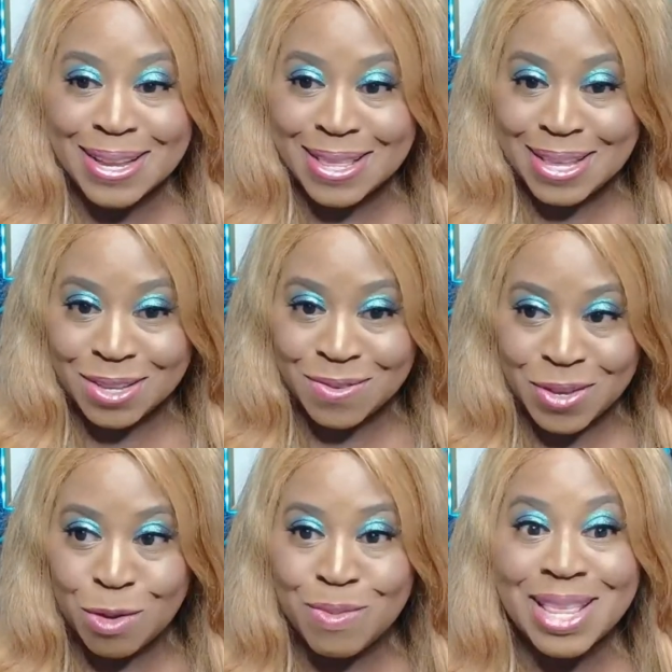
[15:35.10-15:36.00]
this
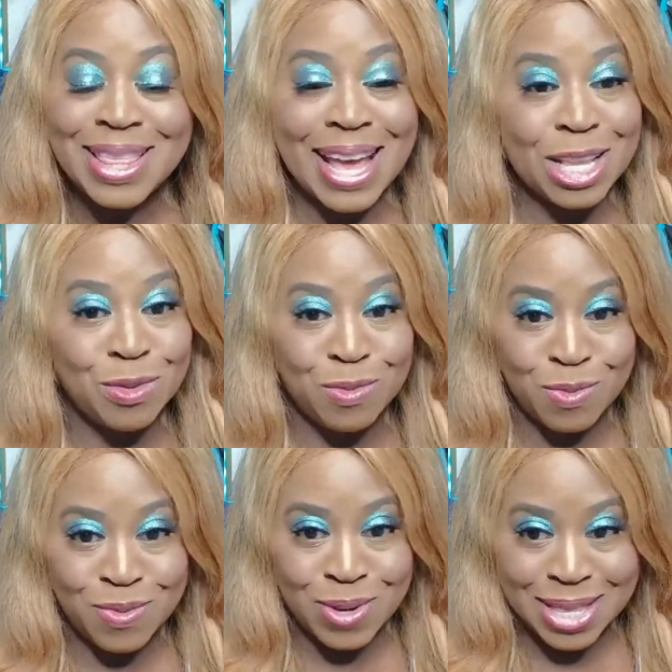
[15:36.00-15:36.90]
film. That's
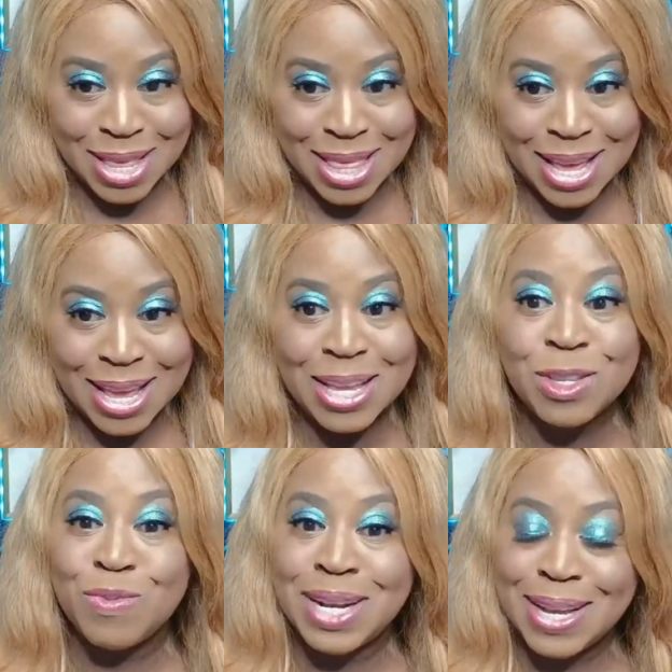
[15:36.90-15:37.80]
what the thing
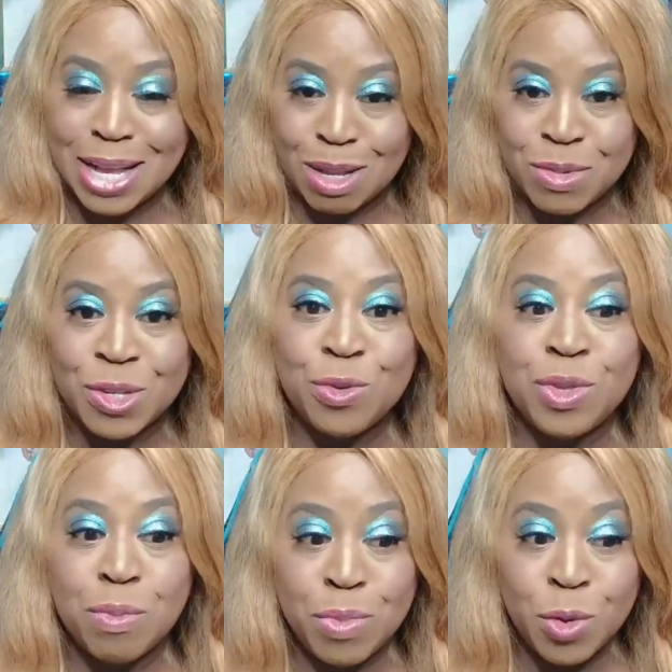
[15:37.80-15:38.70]
is when it comes to
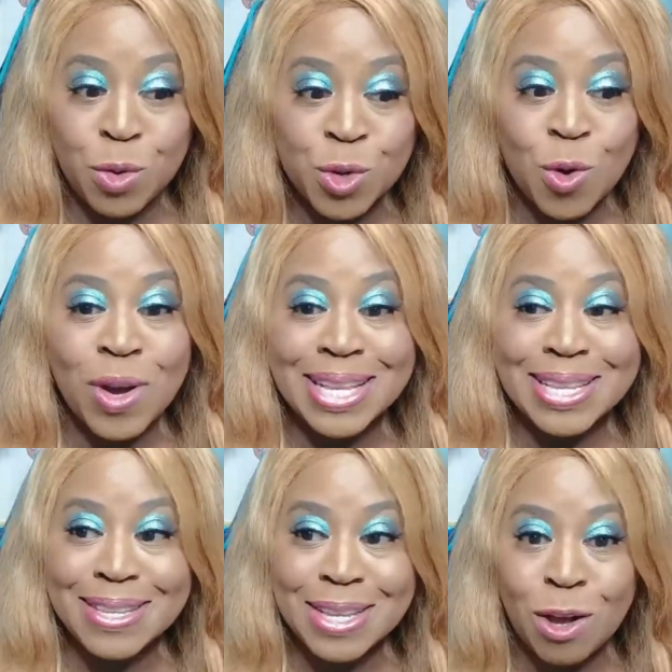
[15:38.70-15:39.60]
the musical
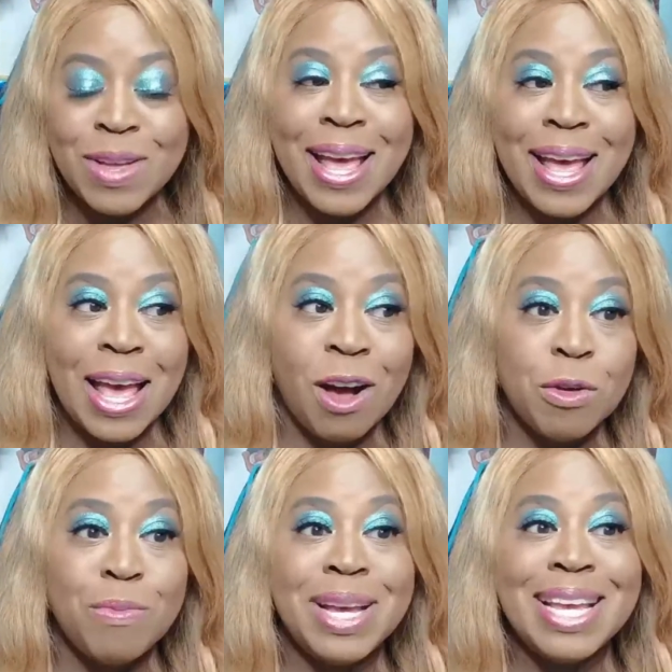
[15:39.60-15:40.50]
itself.
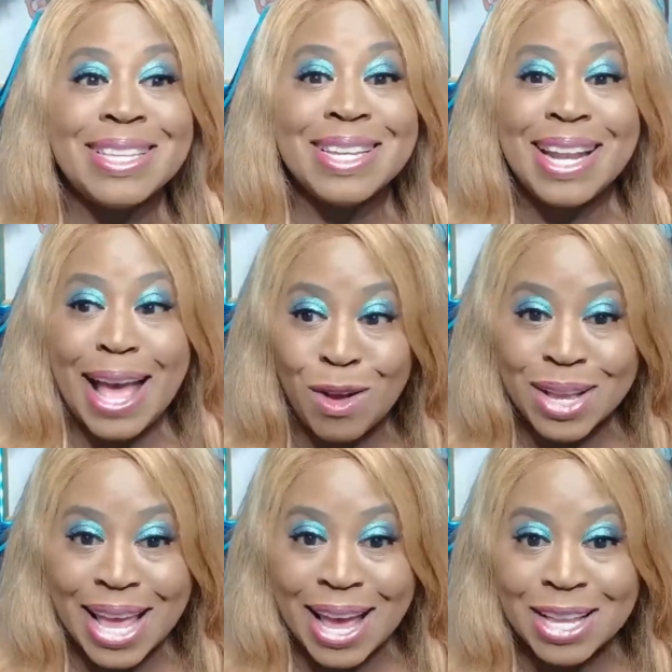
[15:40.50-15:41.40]
Elphaba is an
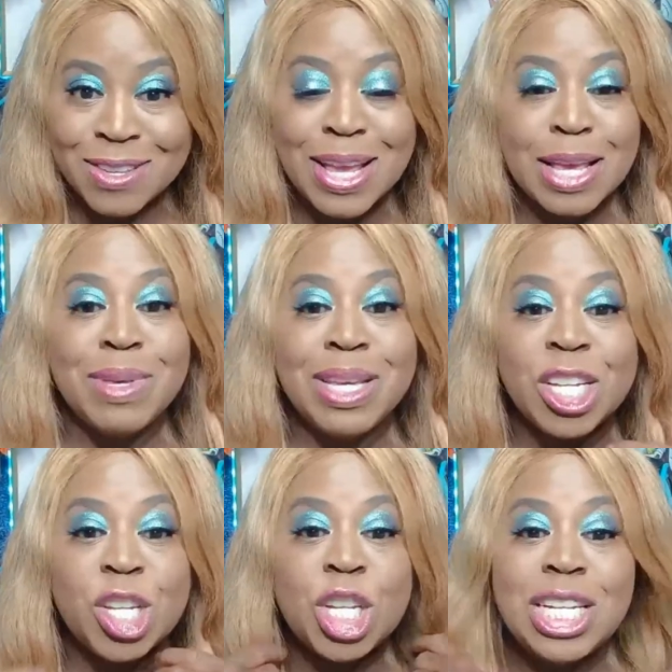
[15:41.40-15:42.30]
outcast
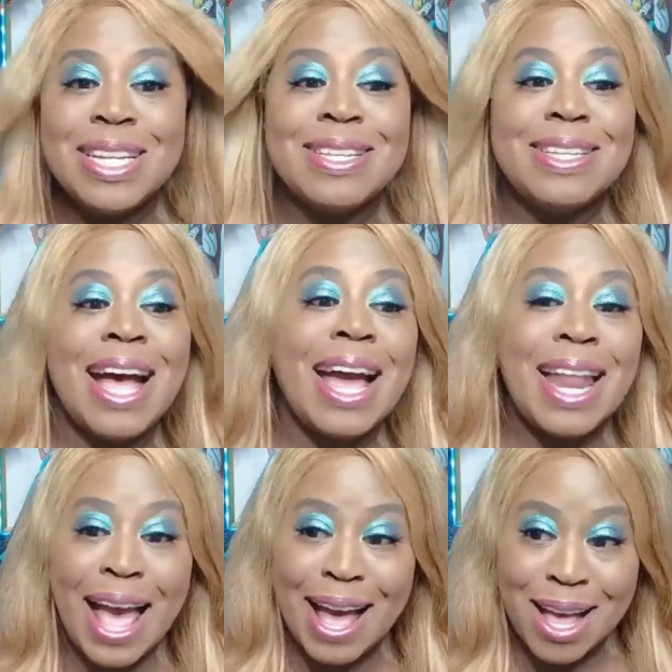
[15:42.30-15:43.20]
because she does not
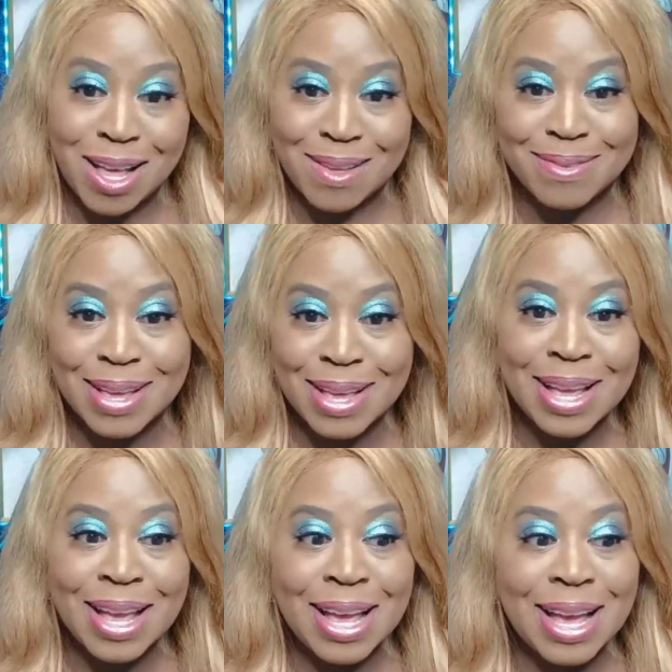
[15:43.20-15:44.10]
have
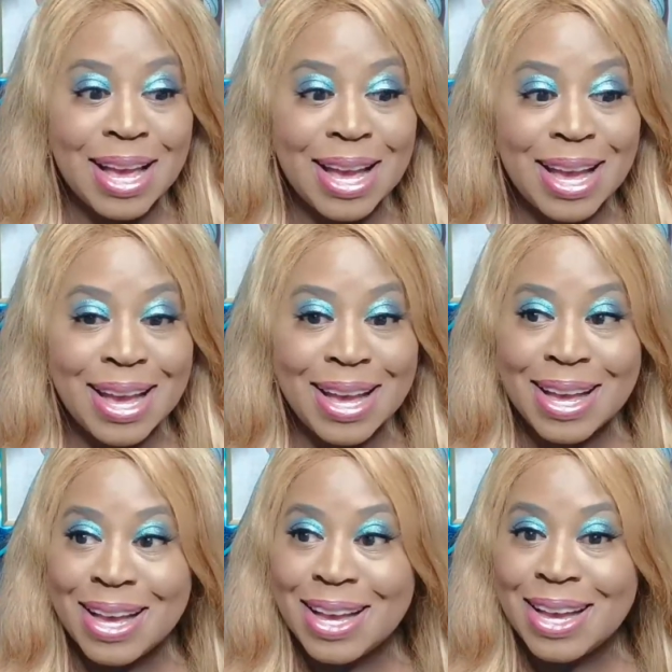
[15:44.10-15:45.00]

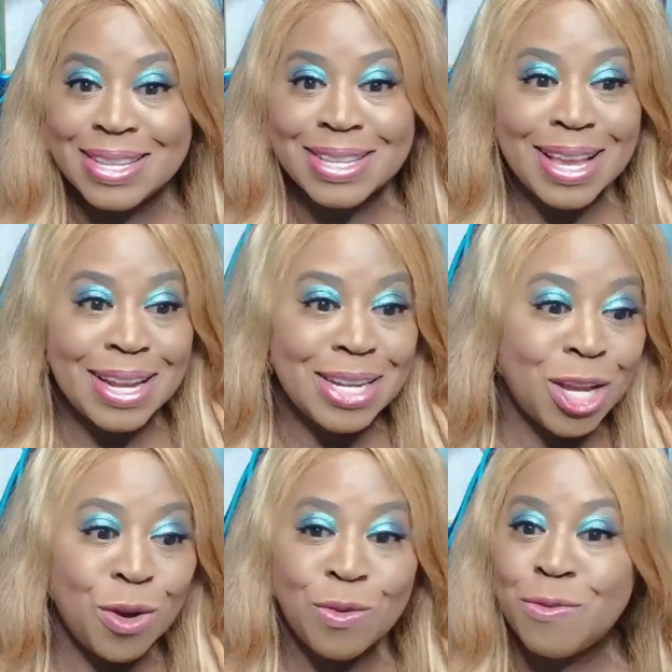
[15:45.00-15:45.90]
a skin
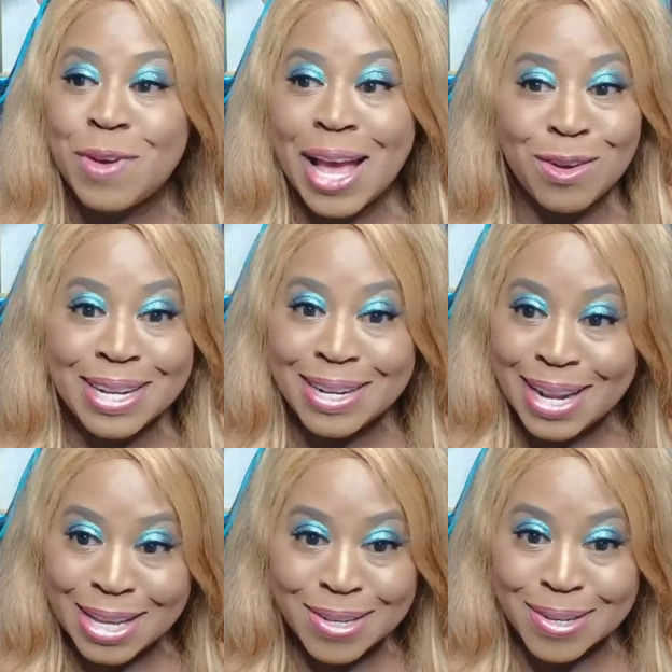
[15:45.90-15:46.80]
tone found in
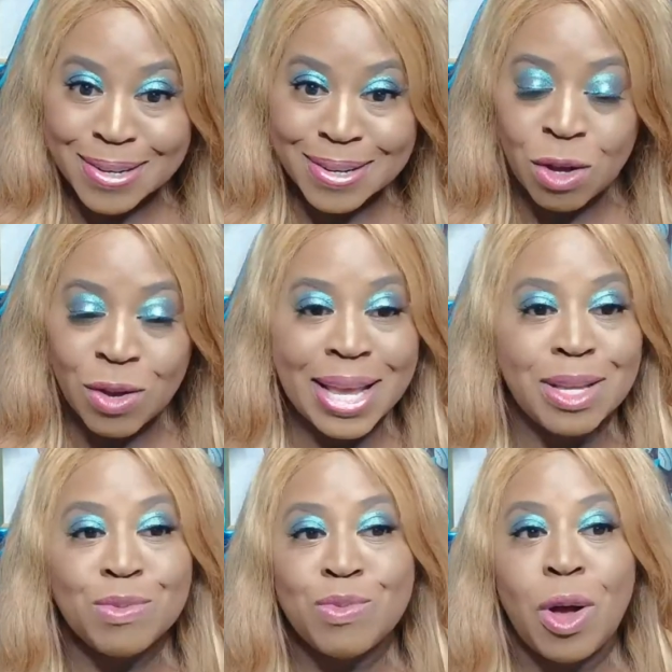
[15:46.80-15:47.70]
nature. Okay,
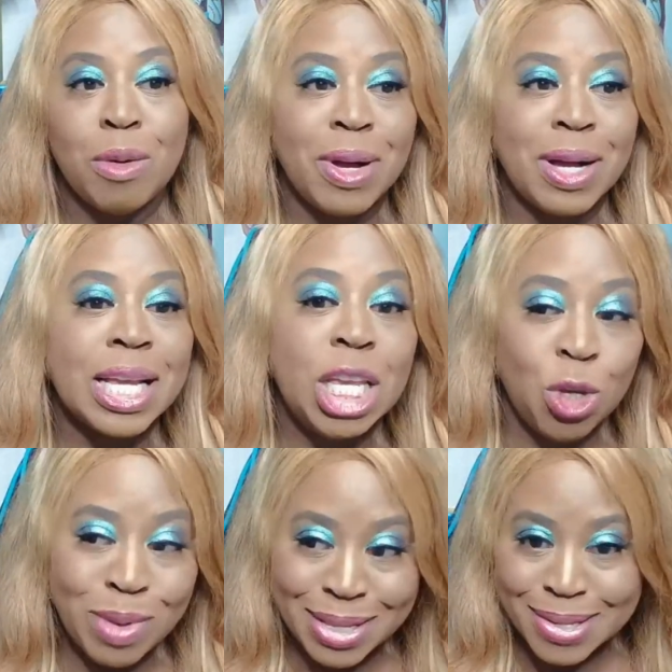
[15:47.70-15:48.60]
well, among
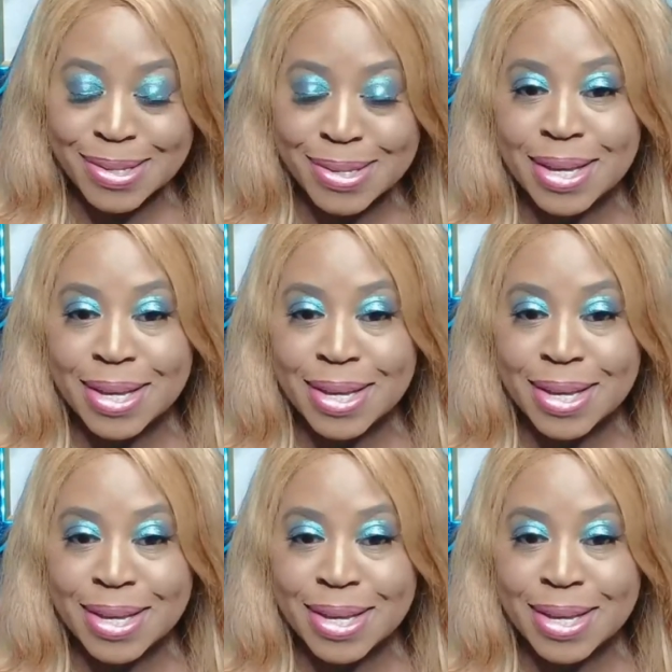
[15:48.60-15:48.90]
humans.